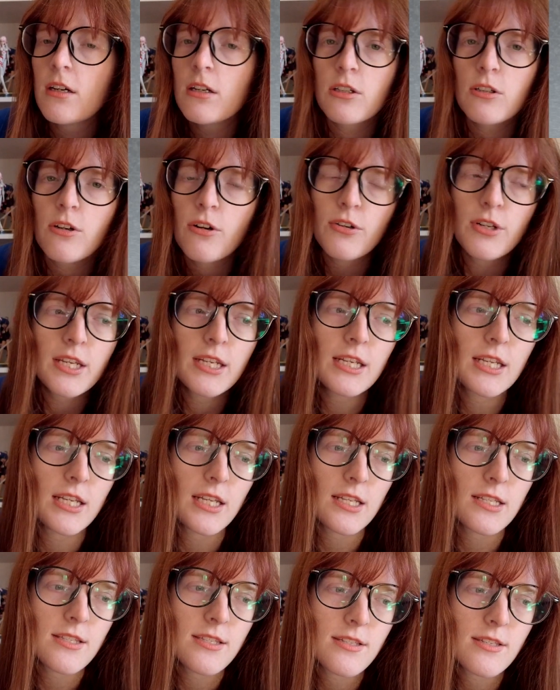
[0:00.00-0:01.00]
Korone
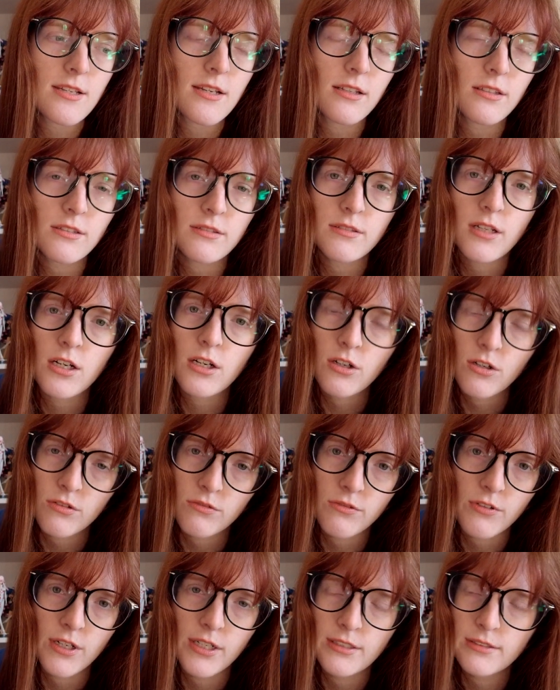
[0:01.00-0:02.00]
needs a
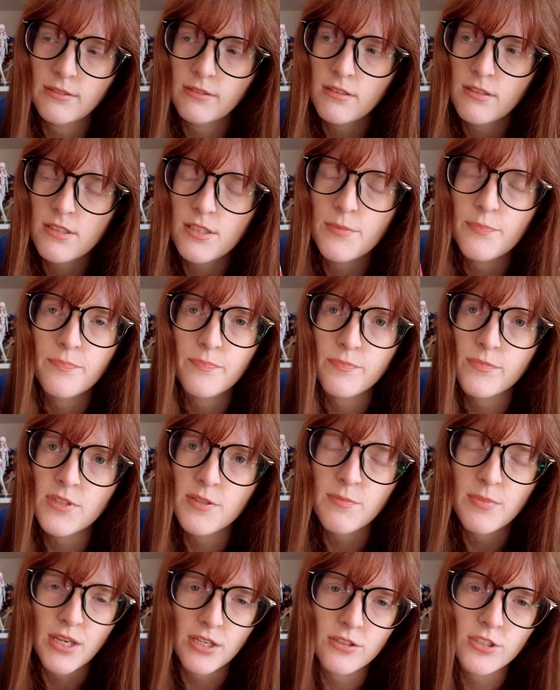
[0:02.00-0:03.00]
girlfriend to
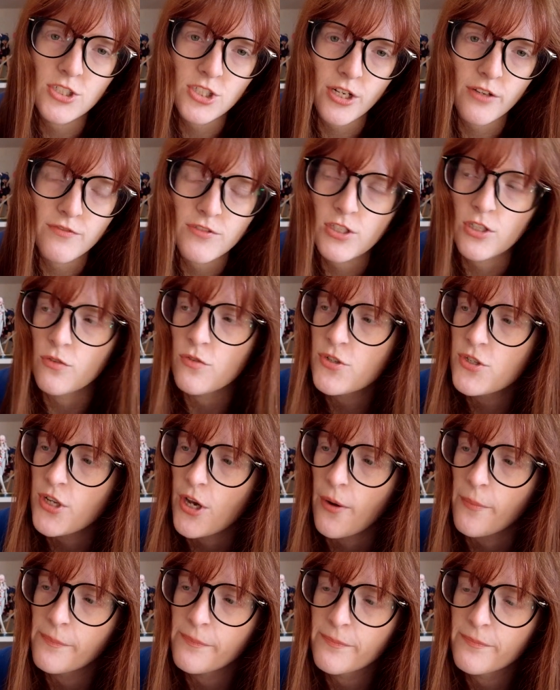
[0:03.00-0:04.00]
be on the shelf too,
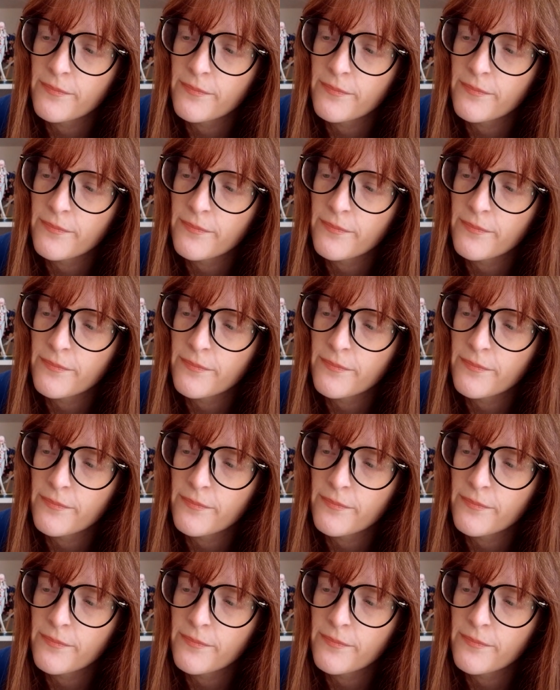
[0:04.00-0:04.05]
so